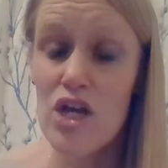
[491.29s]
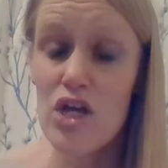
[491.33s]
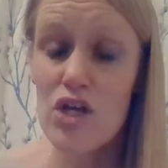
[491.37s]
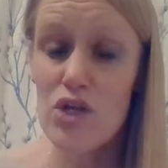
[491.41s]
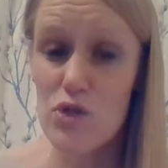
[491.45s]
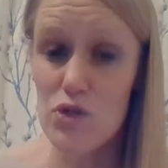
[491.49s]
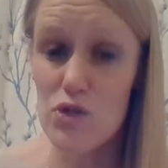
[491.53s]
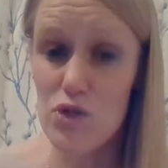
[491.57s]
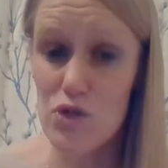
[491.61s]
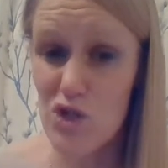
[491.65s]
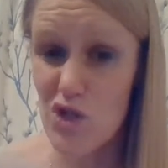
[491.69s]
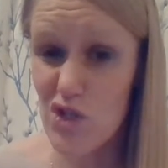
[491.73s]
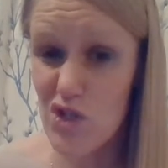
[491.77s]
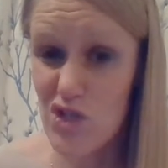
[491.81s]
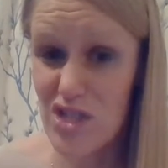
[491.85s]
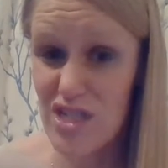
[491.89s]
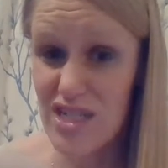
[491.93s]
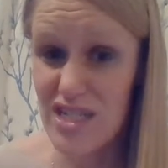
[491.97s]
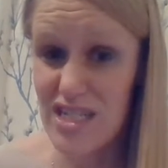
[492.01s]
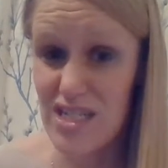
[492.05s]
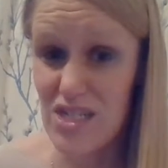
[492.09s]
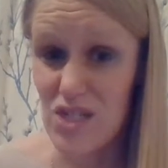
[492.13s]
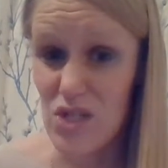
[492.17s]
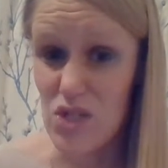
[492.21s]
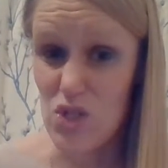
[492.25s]
You just
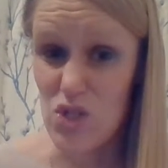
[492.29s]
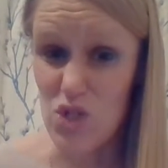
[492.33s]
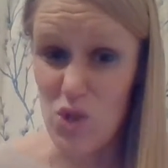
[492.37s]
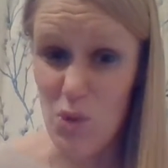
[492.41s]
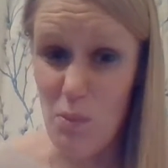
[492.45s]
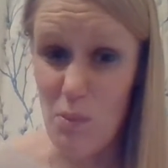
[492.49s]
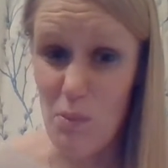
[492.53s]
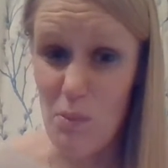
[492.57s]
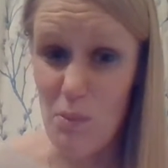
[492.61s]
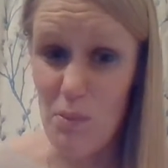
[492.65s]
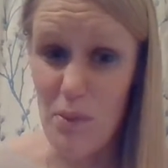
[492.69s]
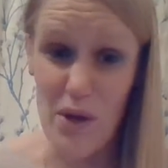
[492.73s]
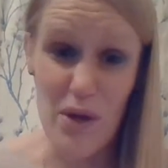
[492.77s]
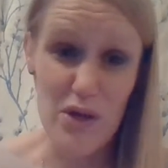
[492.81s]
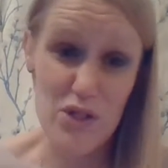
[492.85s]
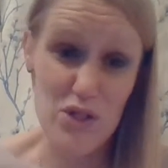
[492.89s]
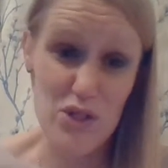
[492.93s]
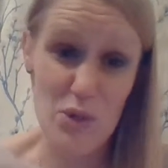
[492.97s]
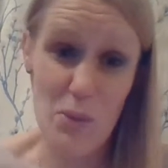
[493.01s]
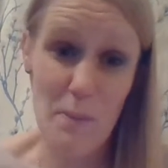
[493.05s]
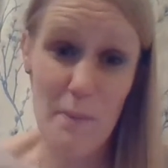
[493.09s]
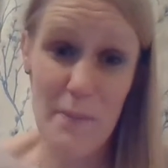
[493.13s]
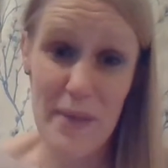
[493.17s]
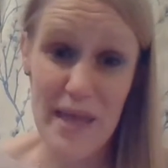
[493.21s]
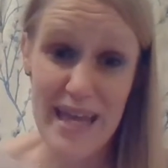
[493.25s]
need to jump
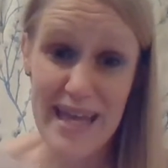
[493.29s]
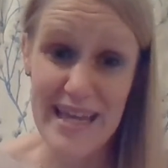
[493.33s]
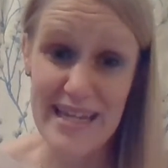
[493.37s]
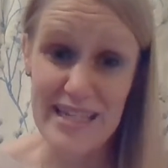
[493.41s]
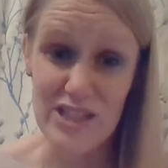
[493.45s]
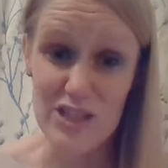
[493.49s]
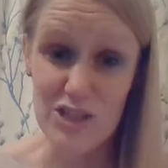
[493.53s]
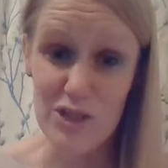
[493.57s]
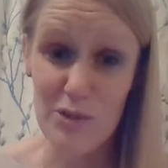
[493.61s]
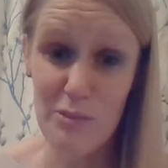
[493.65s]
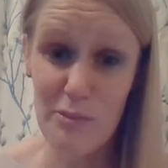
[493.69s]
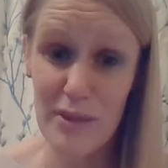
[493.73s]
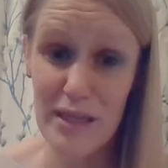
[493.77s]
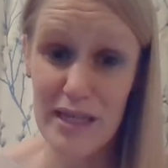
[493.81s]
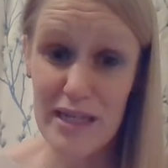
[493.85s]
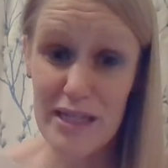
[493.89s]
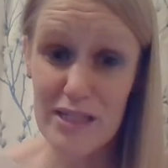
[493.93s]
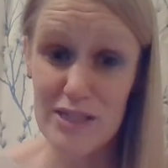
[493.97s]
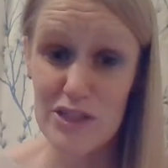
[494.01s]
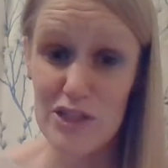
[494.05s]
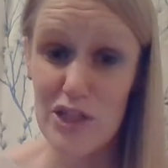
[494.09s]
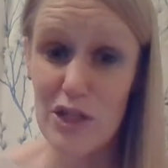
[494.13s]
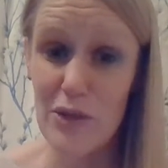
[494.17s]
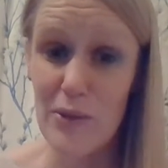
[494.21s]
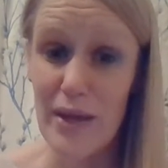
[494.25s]
in
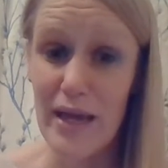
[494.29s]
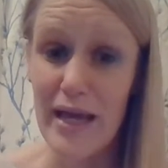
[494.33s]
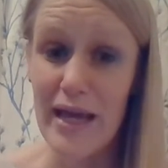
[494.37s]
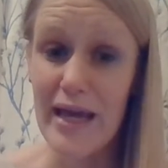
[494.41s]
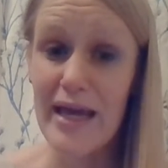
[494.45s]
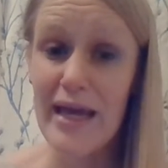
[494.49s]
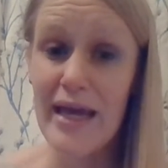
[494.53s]
and do it.